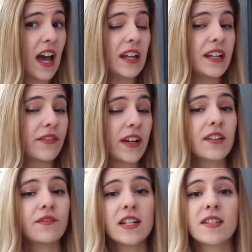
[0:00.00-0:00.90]
And if I
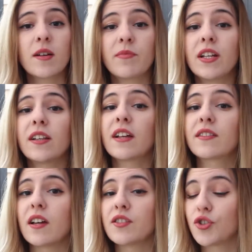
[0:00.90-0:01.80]
can find something
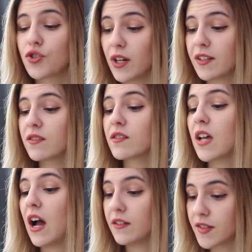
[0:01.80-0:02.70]
that straightens
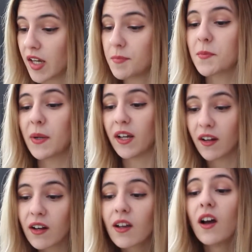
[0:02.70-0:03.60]
and tames my
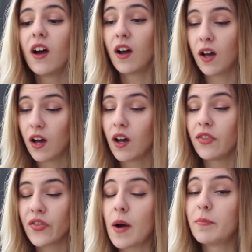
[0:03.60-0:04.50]
hair,
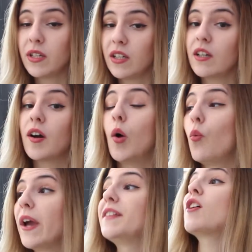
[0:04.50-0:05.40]
that'd be a
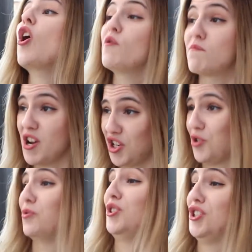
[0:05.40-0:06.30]
weight off my
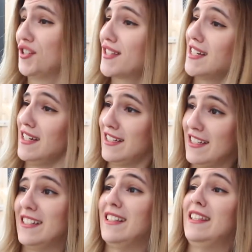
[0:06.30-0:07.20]
shoulders.
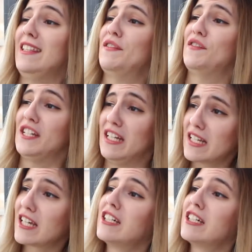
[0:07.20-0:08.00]
Lifted.